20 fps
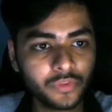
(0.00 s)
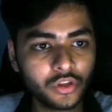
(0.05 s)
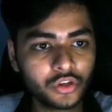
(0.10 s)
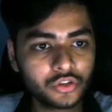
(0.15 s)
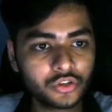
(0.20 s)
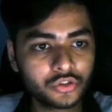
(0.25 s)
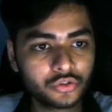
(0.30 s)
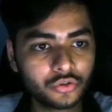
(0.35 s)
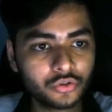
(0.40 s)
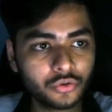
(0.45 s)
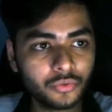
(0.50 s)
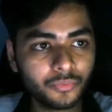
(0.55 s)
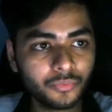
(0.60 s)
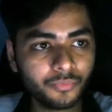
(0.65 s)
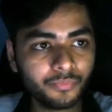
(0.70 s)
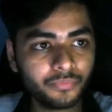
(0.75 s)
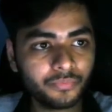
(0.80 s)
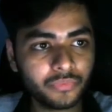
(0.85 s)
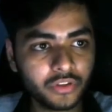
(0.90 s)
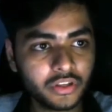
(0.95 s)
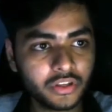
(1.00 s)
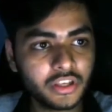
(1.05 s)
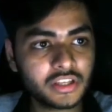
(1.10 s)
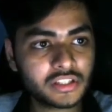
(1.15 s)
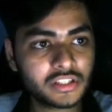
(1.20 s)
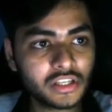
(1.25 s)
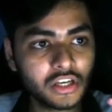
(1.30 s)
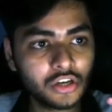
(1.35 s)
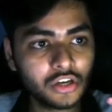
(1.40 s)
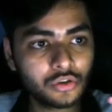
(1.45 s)
So
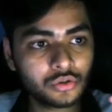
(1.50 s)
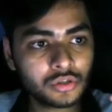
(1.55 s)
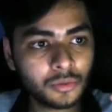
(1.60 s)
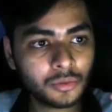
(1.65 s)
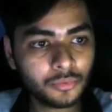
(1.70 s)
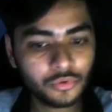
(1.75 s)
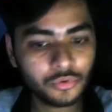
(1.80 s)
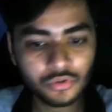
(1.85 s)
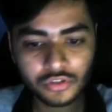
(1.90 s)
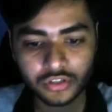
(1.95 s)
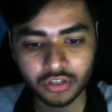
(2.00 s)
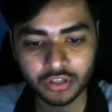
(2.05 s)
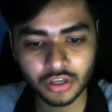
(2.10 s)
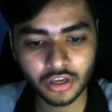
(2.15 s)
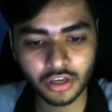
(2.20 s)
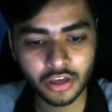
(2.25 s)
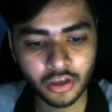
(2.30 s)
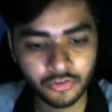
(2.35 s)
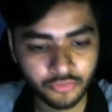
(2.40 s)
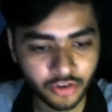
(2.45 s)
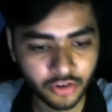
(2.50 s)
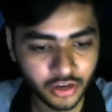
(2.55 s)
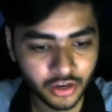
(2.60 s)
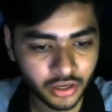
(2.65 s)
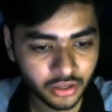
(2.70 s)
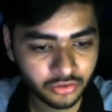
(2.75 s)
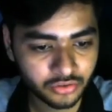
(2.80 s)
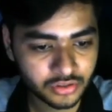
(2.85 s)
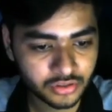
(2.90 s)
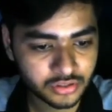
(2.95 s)
yes, so suppose if I
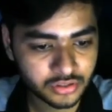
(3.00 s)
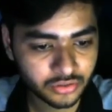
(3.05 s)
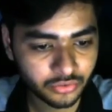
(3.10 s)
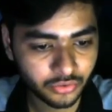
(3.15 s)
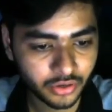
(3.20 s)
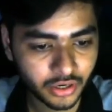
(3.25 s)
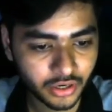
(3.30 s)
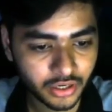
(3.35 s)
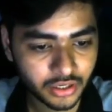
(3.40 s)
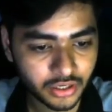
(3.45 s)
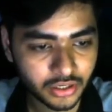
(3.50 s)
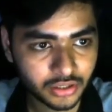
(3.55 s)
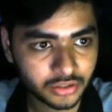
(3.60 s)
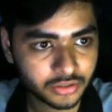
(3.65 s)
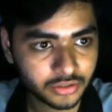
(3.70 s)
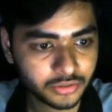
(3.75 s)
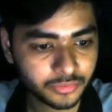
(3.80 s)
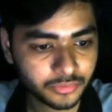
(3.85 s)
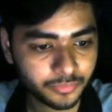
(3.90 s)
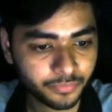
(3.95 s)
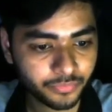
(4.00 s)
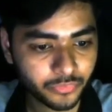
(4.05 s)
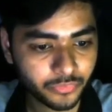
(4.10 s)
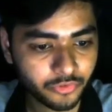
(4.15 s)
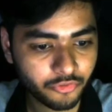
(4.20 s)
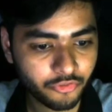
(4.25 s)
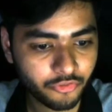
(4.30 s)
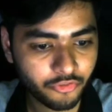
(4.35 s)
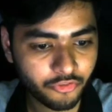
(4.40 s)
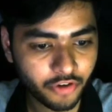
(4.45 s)
just create a
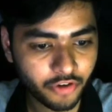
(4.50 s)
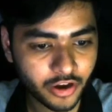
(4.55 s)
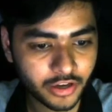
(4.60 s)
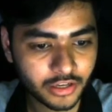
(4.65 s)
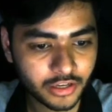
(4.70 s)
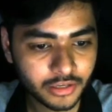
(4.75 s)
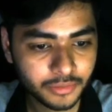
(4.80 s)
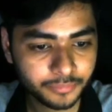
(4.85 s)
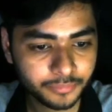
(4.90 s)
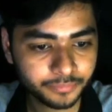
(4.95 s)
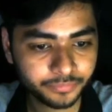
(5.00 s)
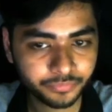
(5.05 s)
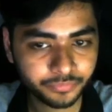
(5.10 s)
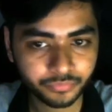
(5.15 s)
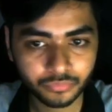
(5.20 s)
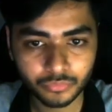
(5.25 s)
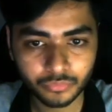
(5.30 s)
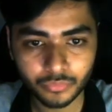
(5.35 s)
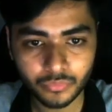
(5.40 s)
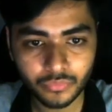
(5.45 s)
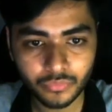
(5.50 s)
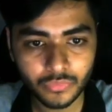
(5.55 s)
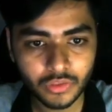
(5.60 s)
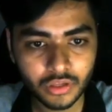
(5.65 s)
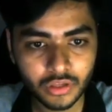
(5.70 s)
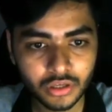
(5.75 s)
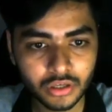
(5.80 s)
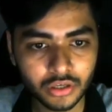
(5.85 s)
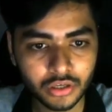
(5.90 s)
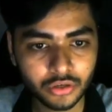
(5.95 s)
file
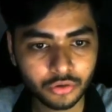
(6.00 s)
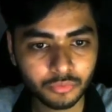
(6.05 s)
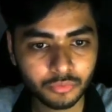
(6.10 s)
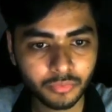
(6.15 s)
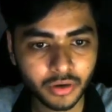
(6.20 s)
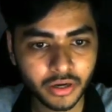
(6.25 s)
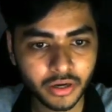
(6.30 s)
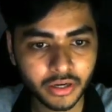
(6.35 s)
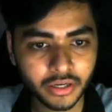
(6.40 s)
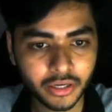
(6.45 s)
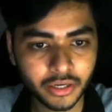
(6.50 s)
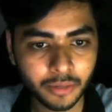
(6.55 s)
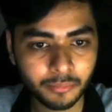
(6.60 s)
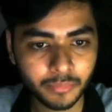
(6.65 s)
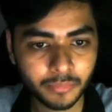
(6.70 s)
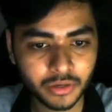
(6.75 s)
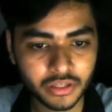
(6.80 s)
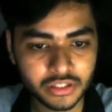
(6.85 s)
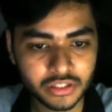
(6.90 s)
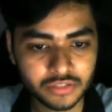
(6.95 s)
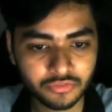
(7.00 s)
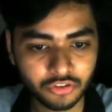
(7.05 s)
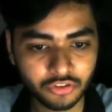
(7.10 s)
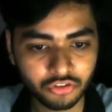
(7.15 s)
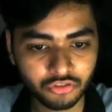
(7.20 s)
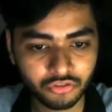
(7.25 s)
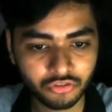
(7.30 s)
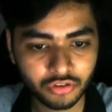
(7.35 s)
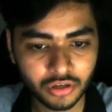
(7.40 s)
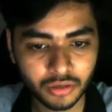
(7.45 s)
into my templates,
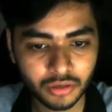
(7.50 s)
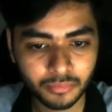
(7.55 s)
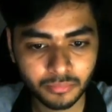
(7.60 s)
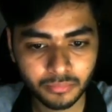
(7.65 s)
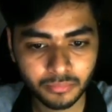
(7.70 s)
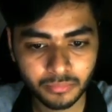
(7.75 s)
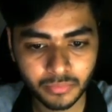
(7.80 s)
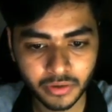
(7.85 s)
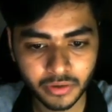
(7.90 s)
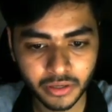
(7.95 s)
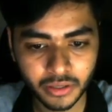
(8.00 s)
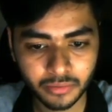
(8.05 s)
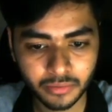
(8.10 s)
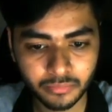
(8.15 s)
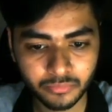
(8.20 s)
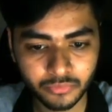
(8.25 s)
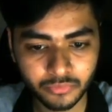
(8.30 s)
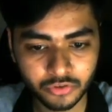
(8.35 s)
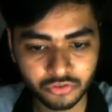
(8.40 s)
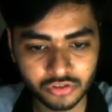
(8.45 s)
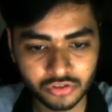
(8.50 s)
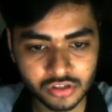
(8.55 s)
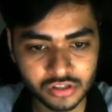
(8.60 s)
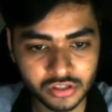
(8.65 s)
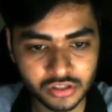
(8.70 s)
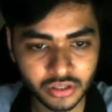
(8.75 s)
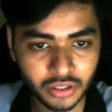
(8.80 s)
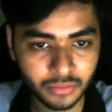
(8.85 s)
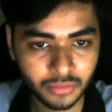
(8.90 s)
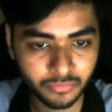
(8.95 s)
which
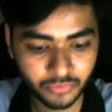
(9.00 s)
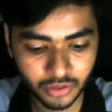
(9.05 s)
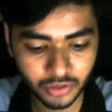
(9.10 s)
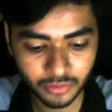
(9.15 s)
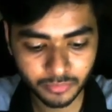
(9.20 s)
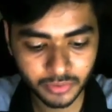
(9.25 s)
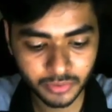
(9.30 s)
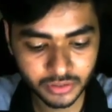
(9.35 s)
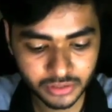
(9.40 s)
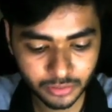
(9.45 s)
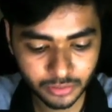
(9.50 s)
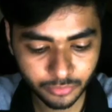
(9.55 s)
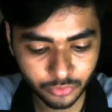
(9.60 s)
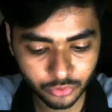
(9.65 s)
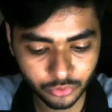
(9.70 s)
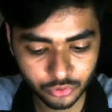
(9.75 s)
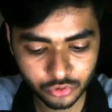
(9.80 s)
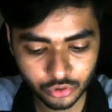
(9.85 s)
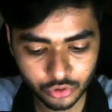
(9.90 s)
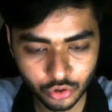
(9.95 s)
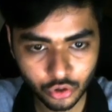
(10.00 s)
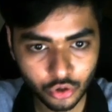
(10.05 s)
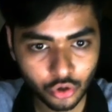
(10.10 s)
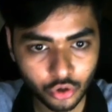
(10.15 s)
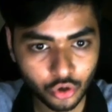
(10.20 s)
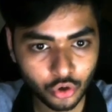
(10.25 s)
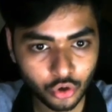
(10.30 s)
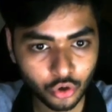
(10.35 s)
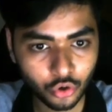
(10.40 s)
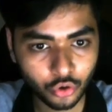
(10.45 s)
its name will be, suppose,
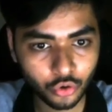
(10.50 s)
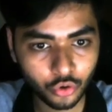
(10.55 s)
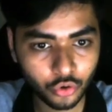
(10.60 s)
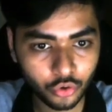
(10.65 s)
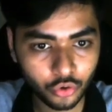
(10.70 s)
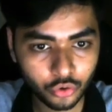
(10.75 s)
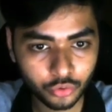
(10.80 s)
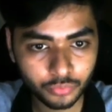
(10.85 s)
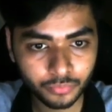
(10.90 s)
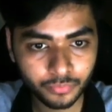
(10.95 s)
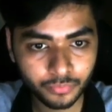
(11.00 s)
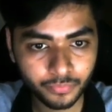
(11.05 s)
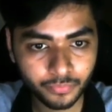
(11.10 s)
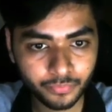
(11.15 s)
home.html,